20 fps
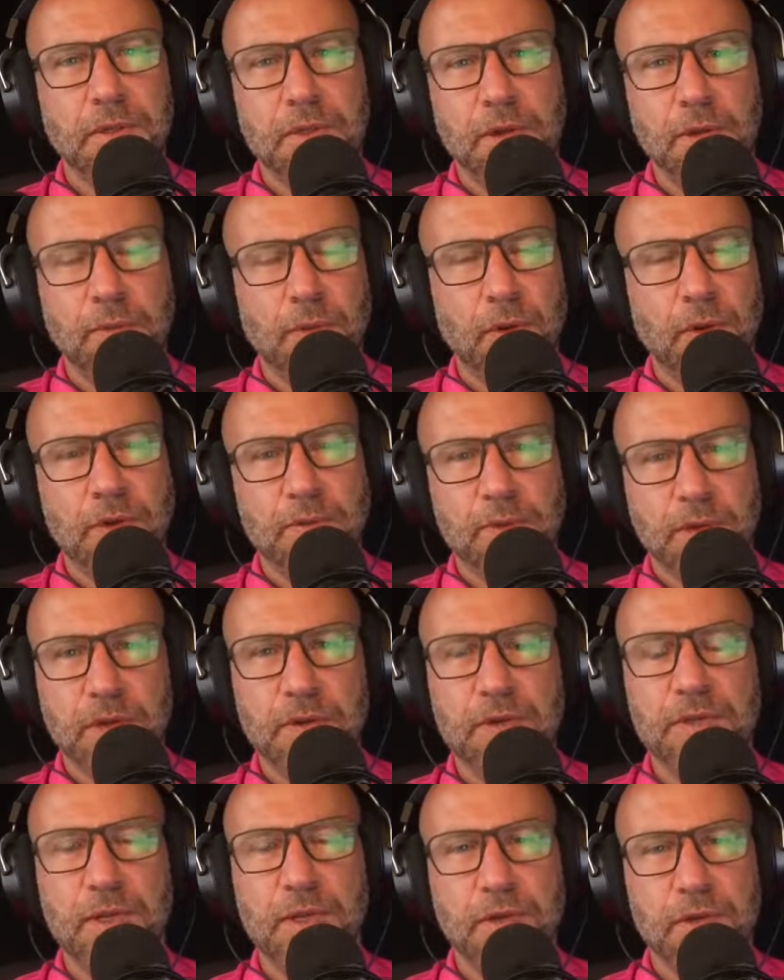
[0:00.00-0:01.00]
components,
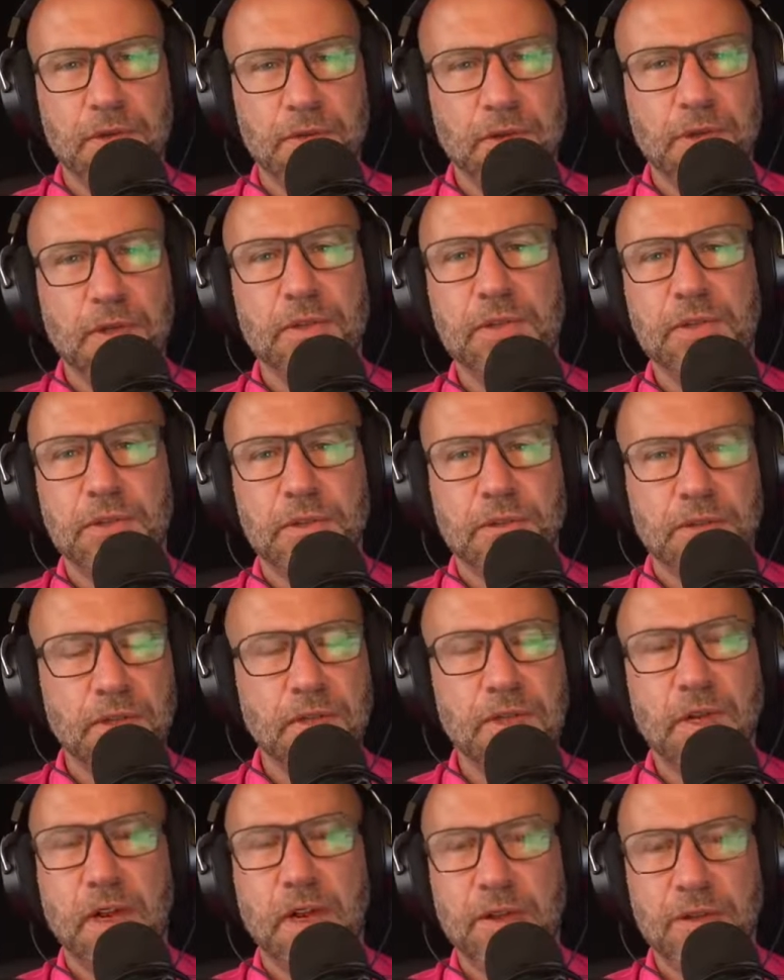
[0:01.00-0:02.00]
because
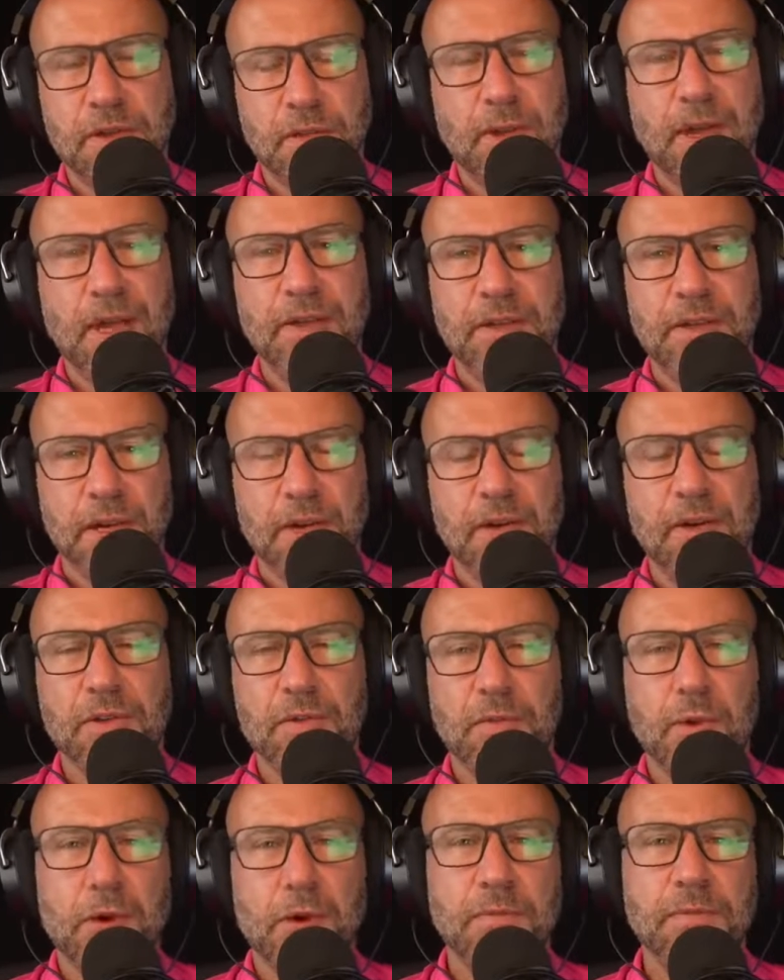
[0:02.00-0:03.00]
there's a lot of demand there as
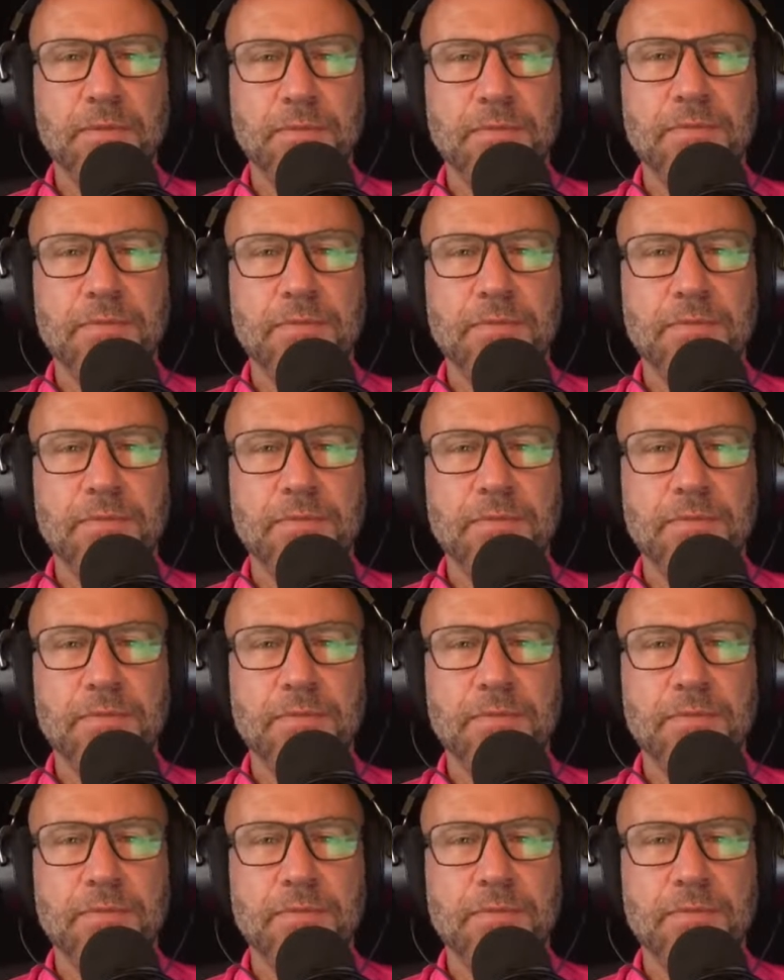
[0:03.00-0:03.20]
well.